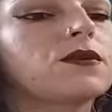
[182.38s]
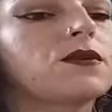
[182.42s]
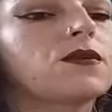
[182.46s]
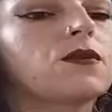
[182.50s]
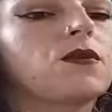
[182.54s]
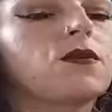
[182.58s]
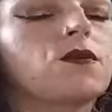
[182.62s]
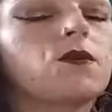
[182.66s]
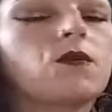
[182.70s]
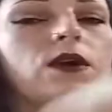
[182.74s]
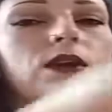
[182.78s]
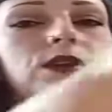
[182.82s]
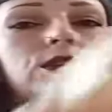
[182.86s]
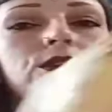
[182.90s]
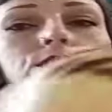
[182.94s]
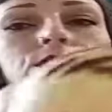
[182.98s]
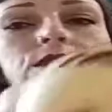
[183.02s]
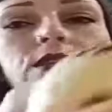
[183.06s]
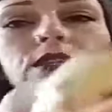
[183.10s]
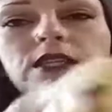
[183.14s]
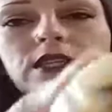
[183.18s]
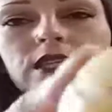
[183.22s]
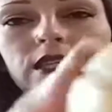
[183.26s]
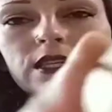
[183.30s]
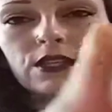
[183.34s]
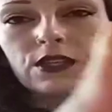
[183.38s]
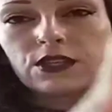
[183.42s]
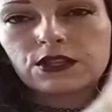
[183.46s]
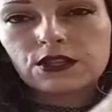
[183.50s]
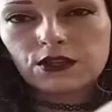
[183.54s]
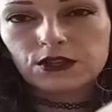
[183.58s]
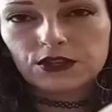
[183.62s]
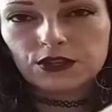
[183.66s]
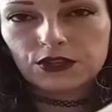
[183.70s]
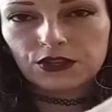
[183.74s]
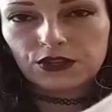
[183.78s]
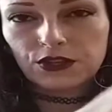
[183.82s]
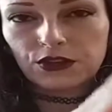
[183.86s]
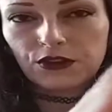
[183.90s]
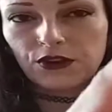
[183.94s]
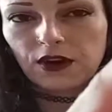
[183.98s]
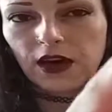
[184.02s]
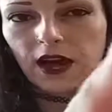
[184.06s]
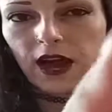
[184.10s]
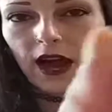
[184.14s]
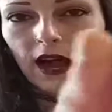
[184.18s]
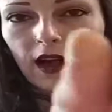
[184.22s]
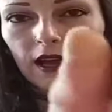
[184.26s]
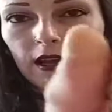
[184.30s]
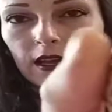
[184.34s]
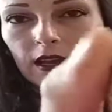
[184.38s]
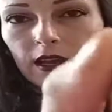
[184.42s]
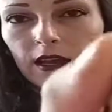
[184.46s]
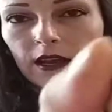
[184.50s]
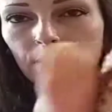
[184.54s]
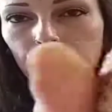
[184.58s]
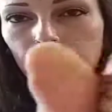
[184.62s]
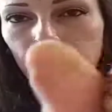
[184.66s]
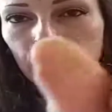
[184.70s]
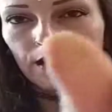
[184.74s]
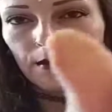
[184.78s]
when your seed starts to crack in about a